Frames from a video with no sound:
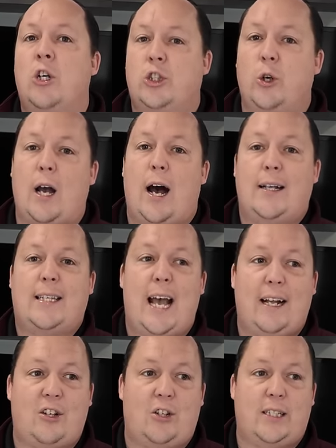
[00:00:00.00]
So
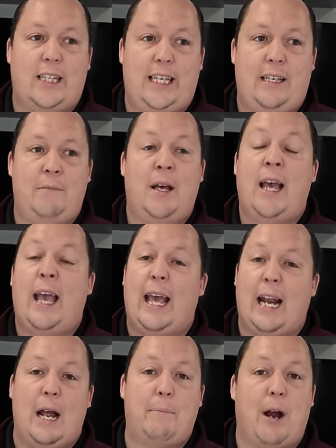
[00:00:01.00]
contact our team,
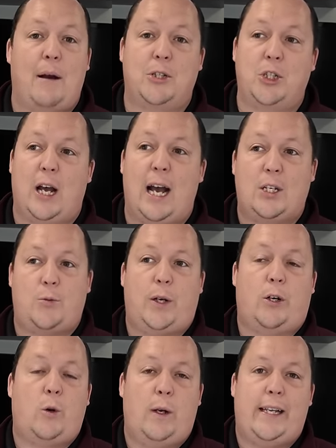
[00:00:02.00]
and I promise you guys,
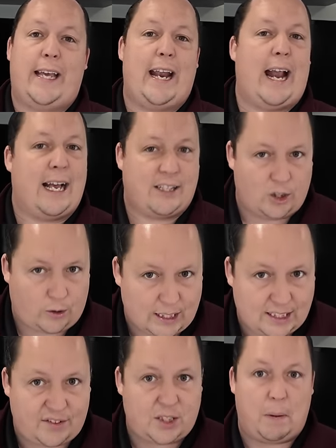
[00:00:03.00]
we are going to get as
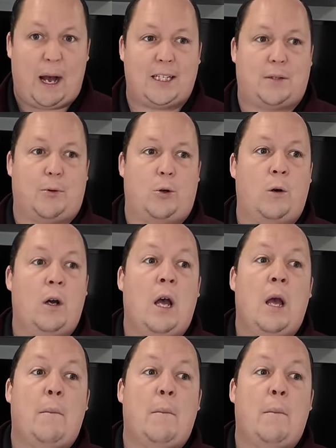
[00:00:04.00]
aggressive as possible